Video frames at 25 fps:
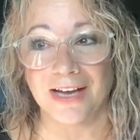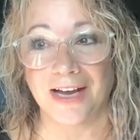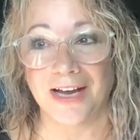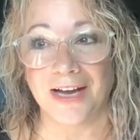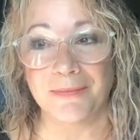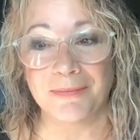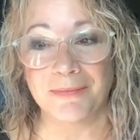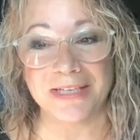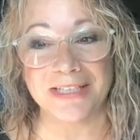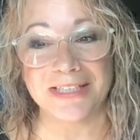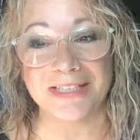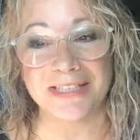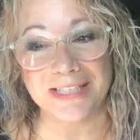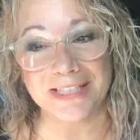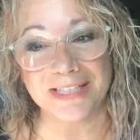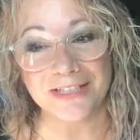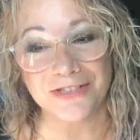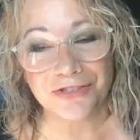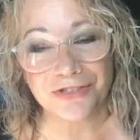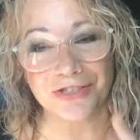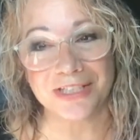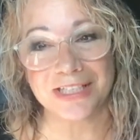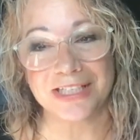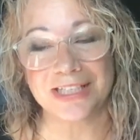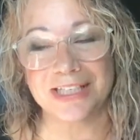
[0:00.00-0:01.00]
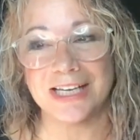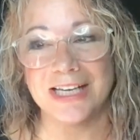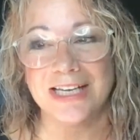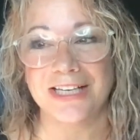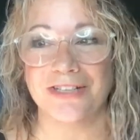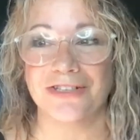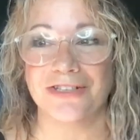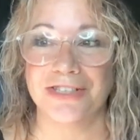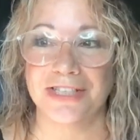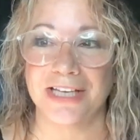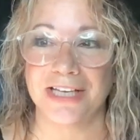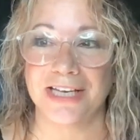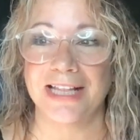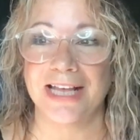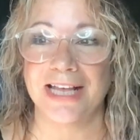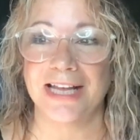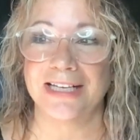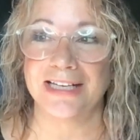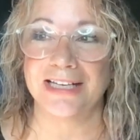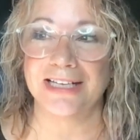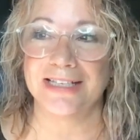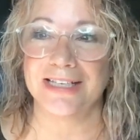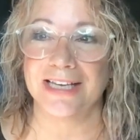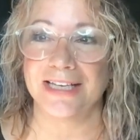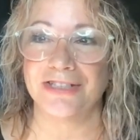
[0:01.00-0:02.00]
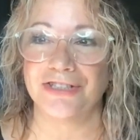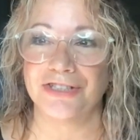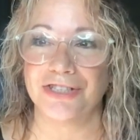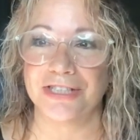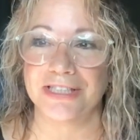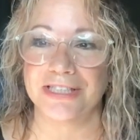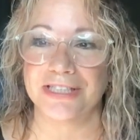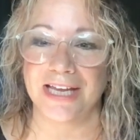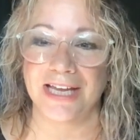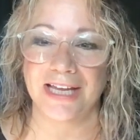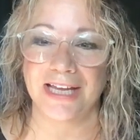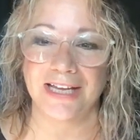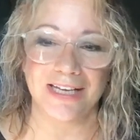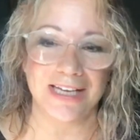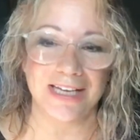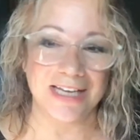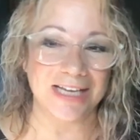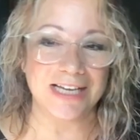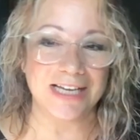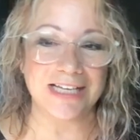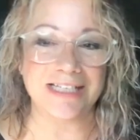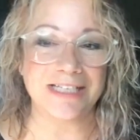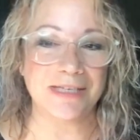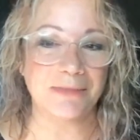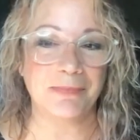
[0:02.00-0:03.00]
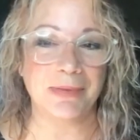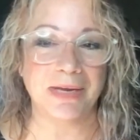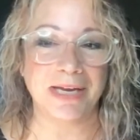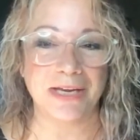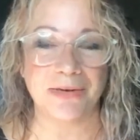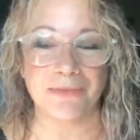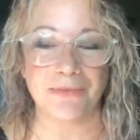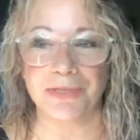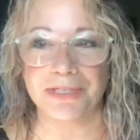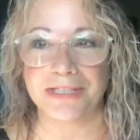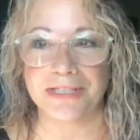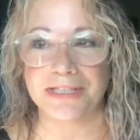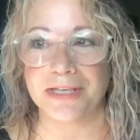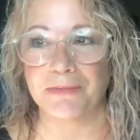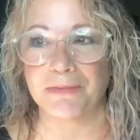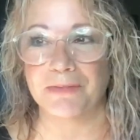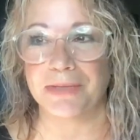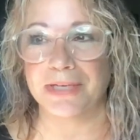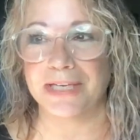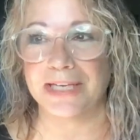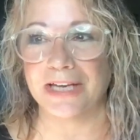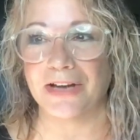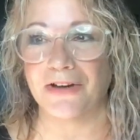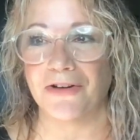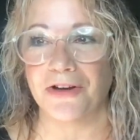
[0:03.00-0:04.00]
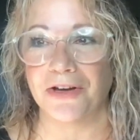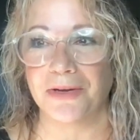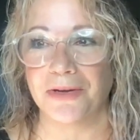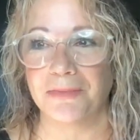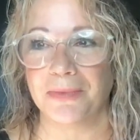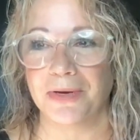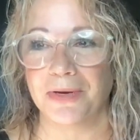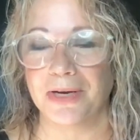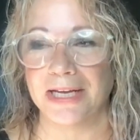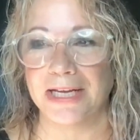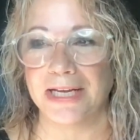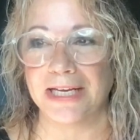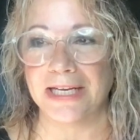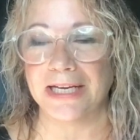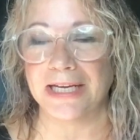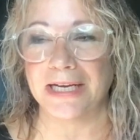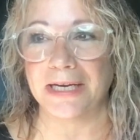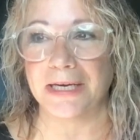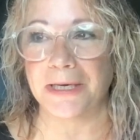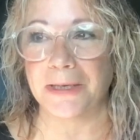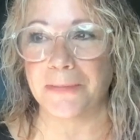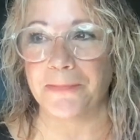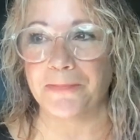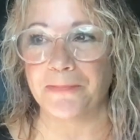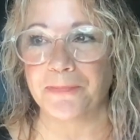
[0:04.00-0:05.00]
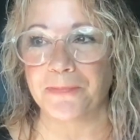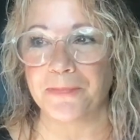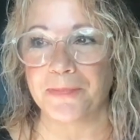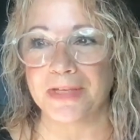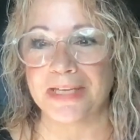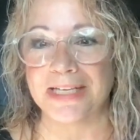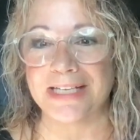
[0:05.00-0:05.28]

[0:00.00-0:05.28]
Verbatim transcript: Um, it's interesting that you say that because I just had a debate with somebody on my um,